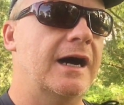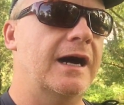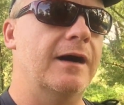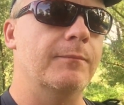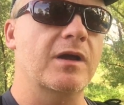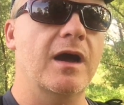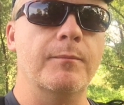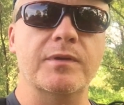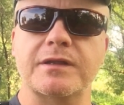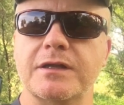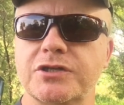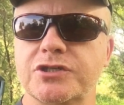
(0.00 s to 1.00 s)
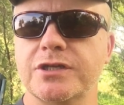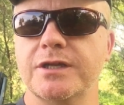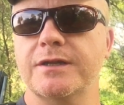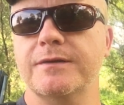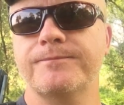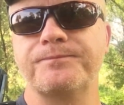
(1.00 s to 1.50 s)
um,
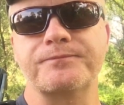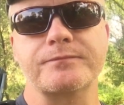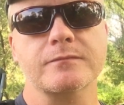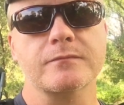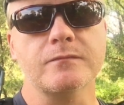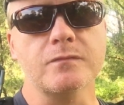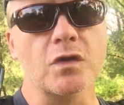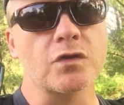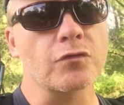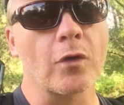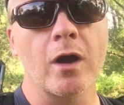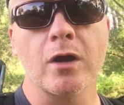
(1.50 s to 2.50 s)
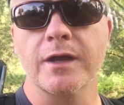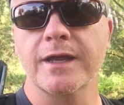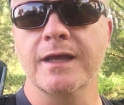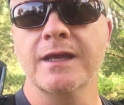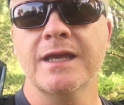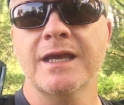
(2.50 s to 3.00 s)
composition,
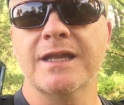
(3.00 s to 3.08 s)
drawing.